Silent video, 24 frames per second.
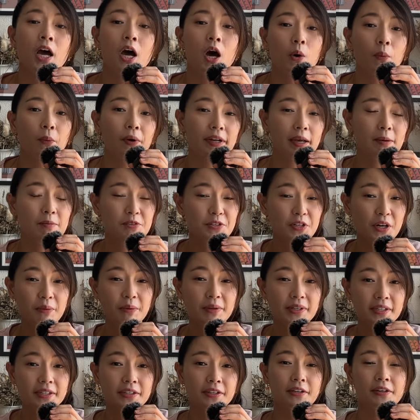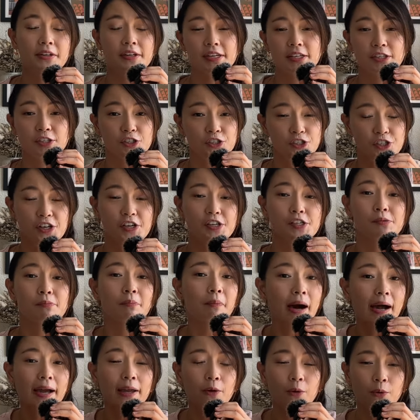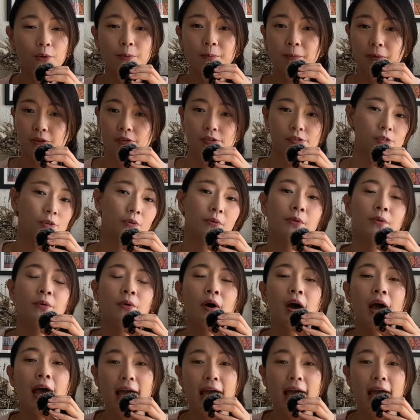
What I'm sharing here is just my own personal